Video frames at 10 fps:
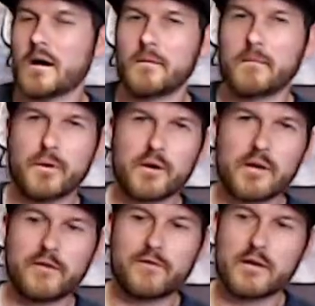
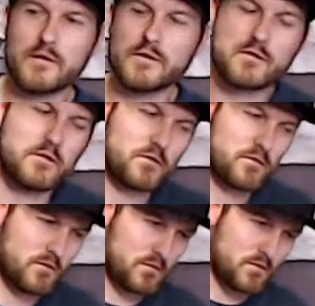Burgundy finish.
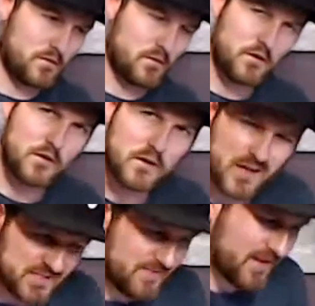
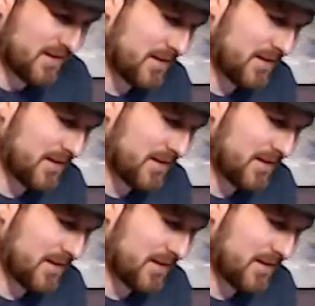Let's see if I can.